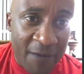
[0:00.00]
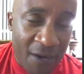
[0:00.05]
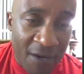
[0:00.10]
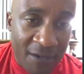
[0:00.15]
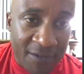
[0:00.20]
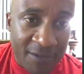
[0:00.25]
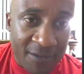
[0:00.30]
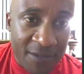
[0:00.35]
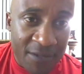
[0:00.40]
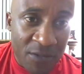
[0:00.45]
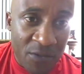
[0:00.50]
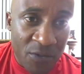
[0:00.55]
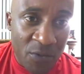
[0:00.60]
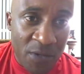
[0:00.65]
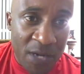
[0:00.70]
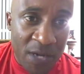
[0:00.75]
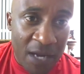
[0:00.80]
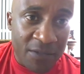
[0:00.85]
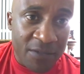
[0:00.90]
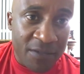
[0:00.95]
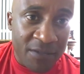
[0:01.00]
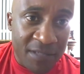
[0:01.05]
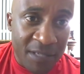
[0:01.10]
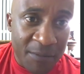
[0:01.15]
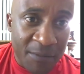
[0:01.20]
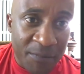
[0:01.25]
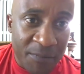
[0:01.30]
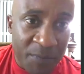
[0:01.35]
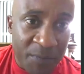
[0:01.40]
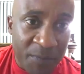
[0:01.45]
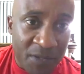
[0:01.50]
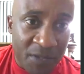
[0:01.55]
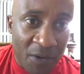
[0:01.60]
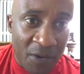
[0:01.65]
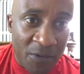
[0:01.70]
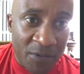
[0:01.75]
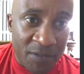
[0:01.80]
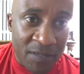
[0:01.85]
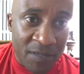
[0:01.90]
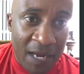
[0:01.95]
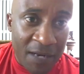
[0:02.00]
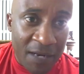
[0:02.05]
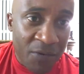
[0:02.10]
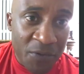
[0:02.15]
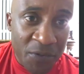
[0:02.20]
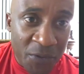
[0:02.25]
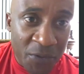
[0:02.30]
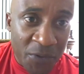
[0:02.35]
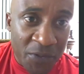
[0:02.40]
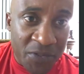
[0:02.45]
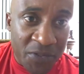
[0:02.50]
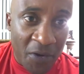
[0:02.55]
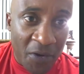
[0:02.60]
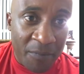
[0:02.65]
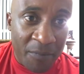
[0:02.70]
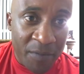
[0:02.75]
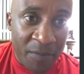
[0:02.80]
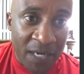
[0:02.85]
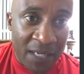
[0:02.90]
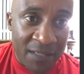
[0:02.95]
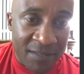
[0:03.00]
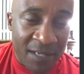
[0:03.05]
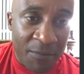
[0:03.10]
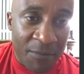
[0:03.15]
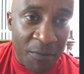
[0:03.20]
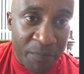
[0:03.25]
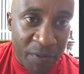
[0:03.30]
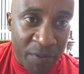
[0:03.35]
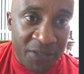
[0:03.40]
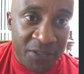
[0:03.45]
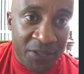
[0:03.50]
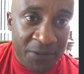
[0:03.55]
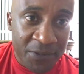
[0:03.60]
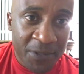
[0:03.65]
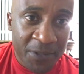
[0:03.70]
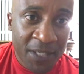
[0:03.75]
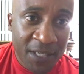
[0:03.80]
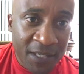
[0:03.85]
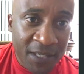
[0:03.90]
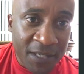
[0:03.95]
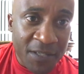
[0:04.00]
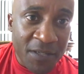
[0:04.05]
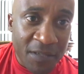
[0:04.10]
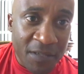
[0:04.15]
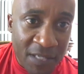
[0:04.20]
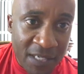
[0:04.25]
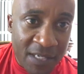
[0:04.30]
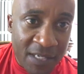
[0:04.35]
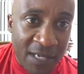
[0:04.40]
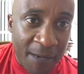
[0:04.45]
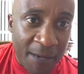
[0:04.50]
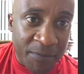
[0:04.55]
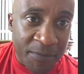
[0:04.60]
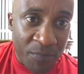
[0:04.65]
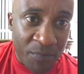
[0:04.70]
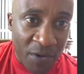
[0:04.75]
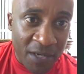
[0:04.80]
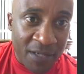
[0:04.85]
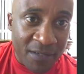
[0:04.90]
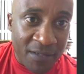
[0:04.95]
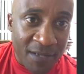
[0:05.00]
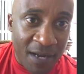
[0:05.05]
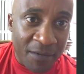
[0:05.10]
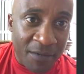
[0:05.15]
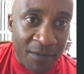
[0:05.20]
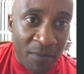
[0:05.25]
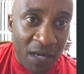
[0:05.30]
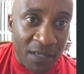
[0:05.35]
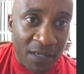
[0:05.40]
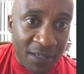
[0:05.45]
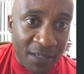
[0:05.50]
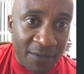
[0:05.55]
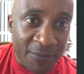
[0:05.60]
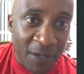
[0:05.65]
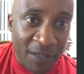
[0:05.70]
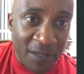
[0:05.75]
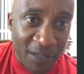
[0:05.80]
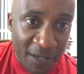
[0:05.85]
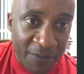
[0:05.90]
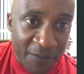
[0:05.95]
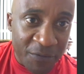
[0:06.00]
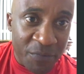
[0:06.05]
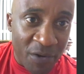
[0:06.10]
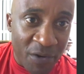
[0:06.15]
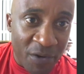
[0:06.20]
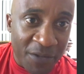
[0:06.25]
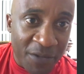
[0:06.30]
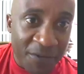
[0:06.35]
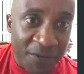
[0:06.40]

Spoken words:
when I talked to you, you got on your tippy toes, and I knew you were tall, but I said I'm gonna punch you in your kneecaps to bring you down to my level. I love you, brother.